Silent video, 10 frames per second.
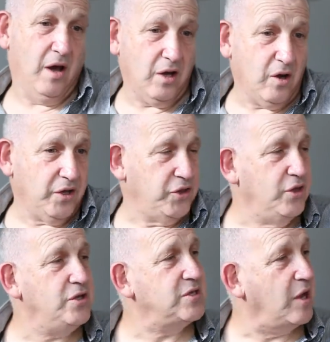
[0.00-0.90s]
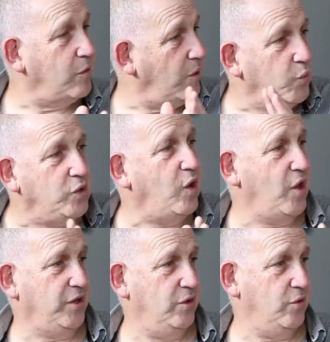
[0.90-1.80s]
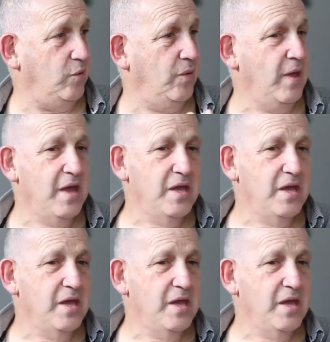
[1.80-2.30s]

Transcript: I'd like it Thursday, or I wouldn't like it at all.